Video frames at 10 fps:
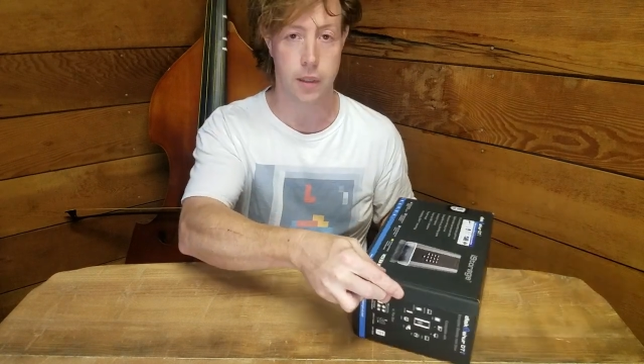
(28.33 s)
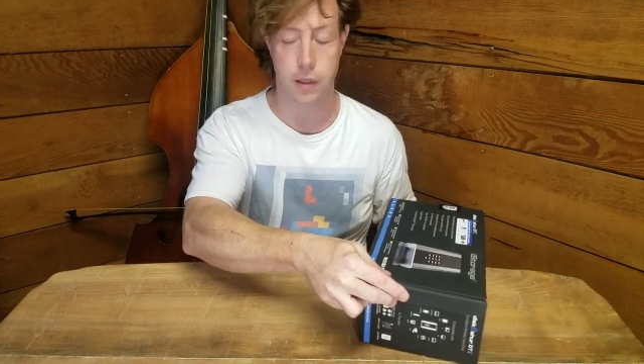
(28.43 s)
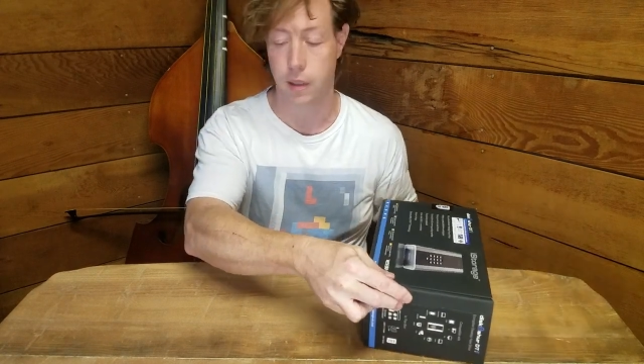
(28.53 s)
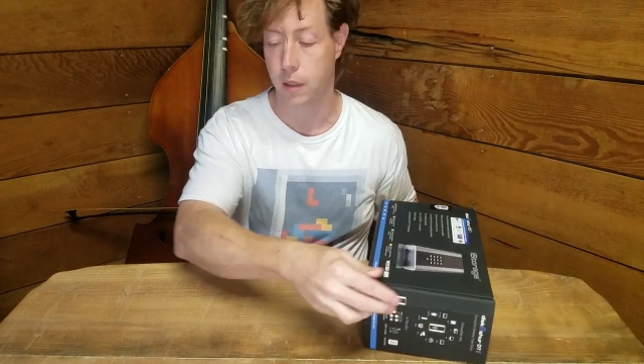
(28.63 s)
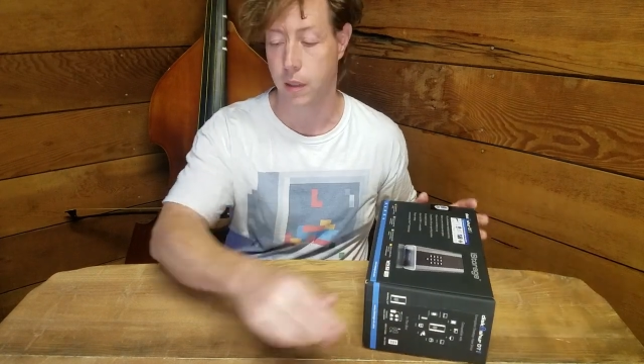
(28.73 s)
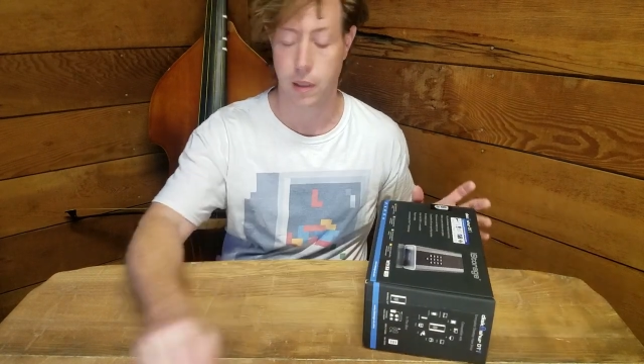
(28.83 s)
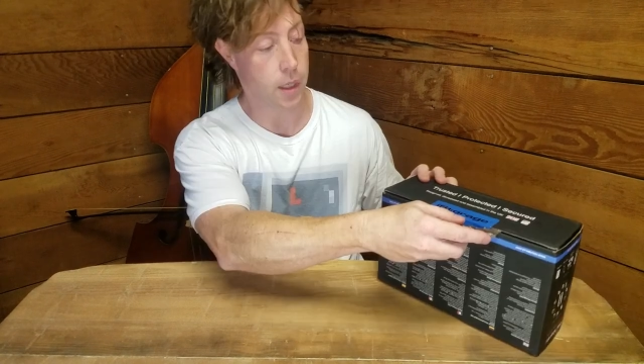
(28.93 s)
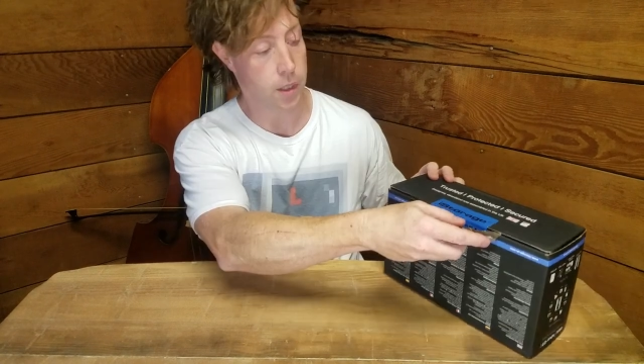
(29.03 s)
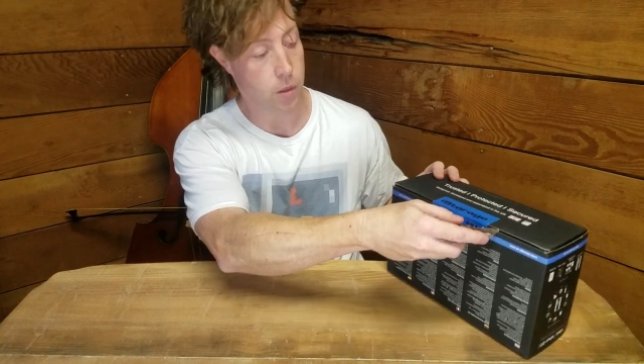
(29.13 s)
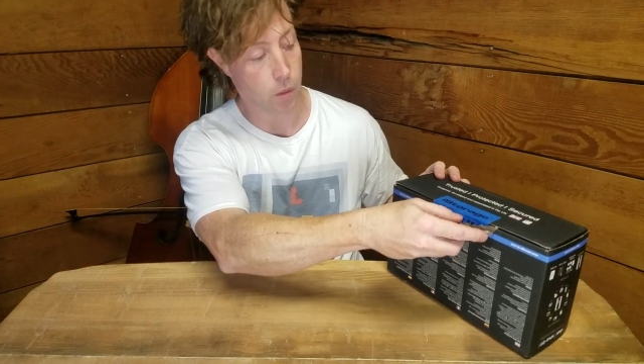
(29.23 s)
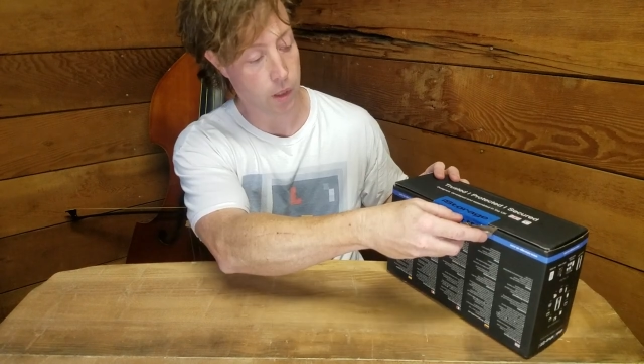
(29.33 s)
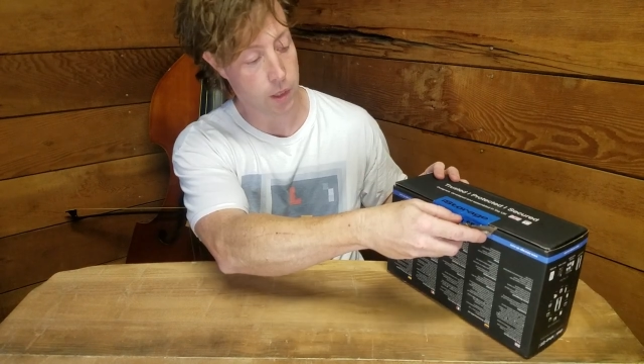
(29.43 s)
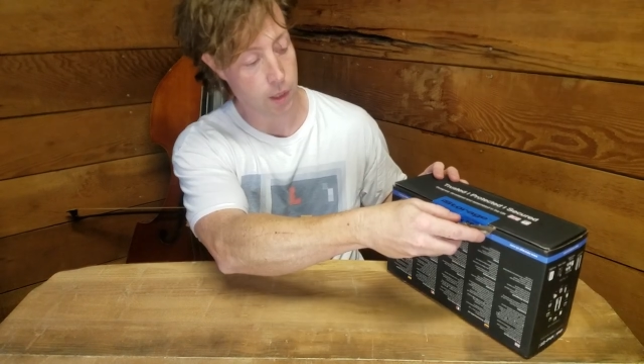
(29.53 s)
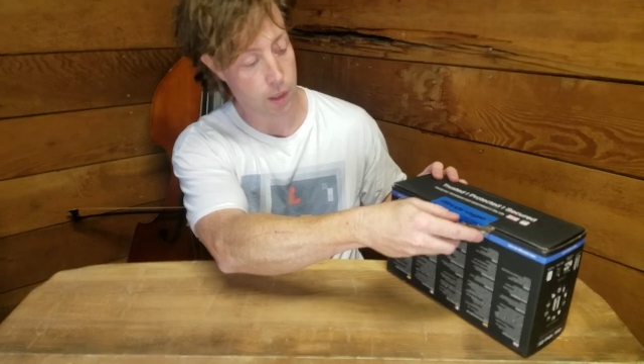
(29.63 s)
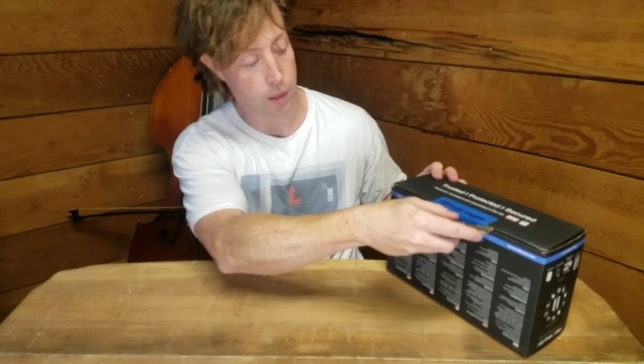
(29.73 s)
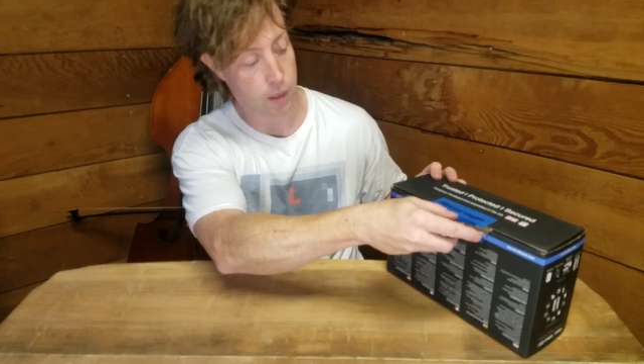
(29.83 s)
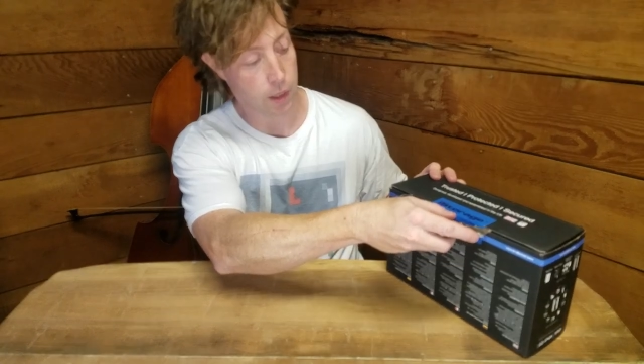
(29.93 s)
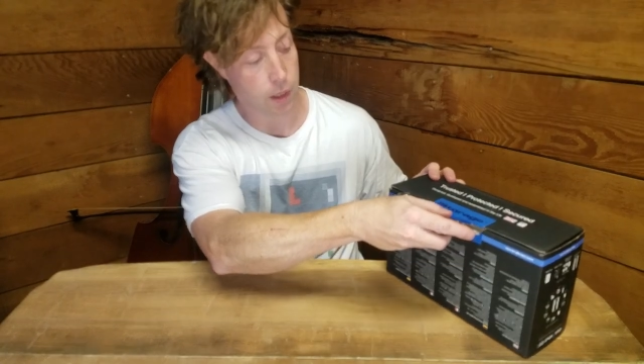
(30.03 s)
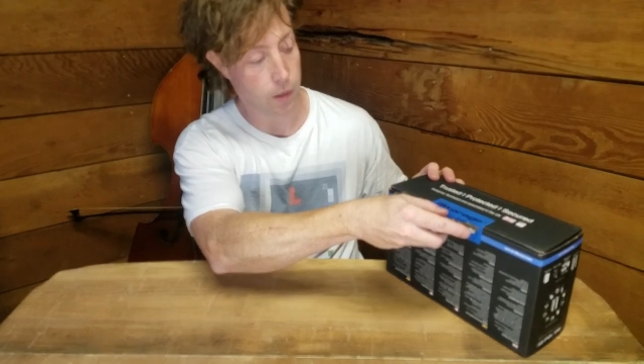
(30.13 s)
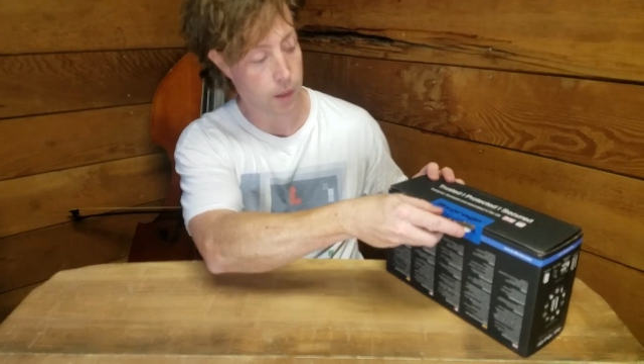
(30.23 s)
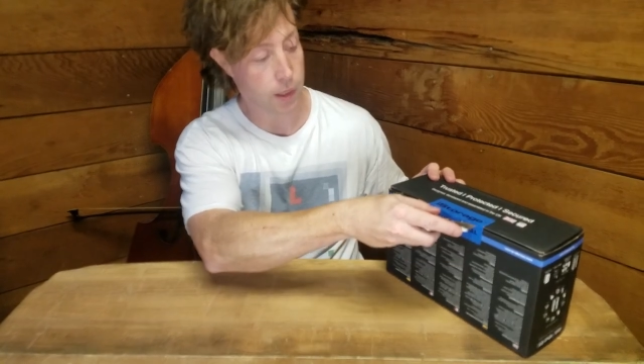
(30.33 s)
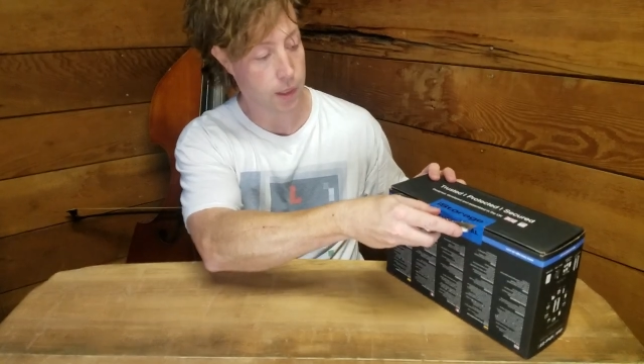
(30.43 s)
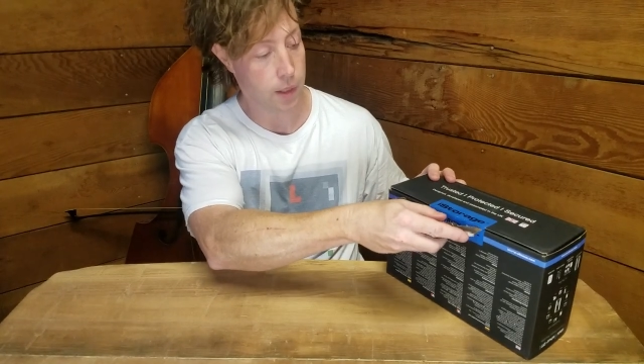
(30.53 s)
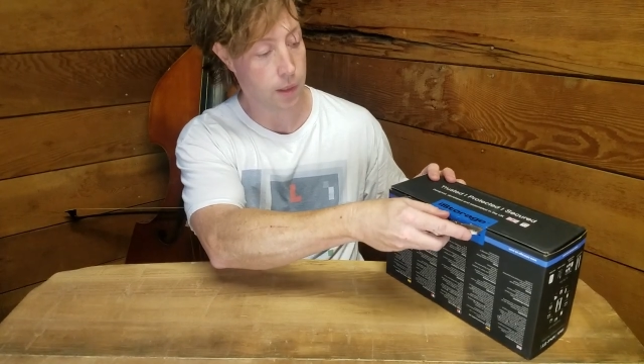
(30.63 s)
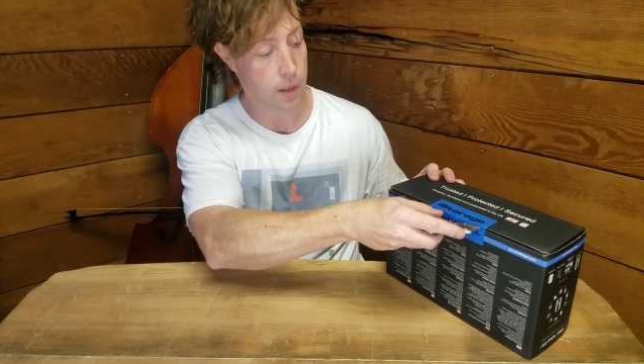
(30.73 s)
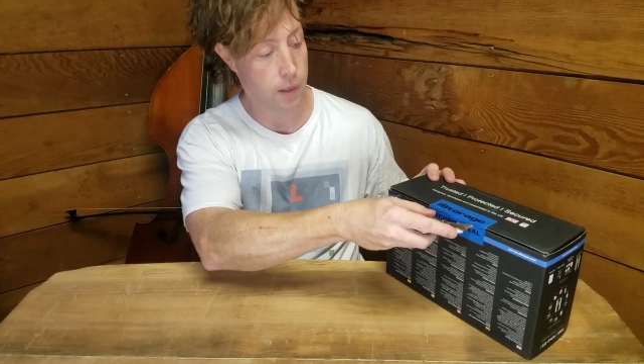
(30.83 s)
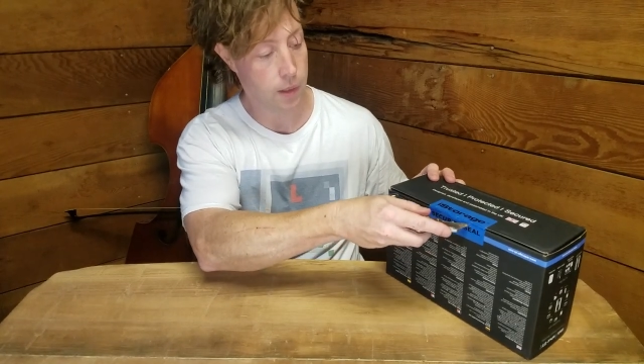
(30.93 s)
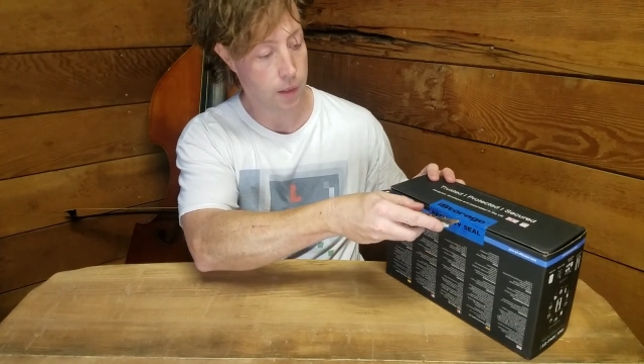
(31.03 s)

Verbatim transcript: here. iStorage security seal.